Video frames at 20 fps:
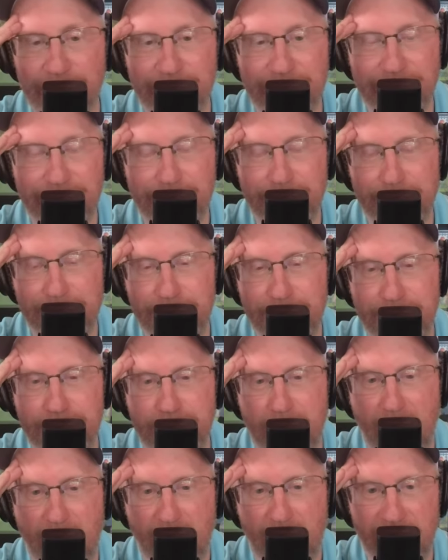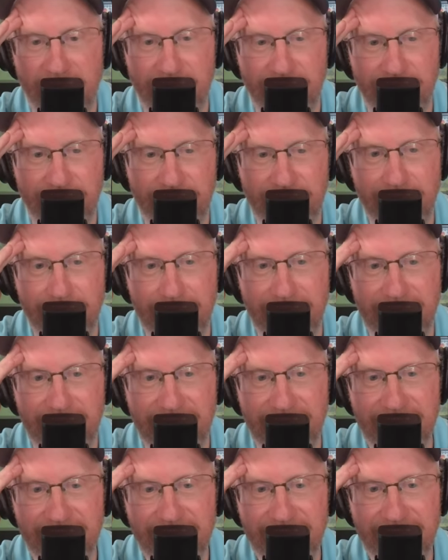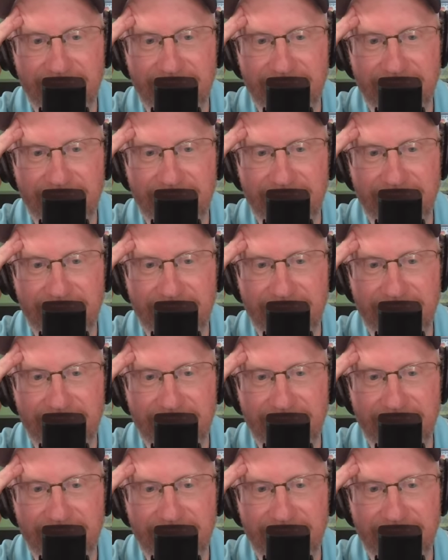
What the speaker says: is bonkers to me.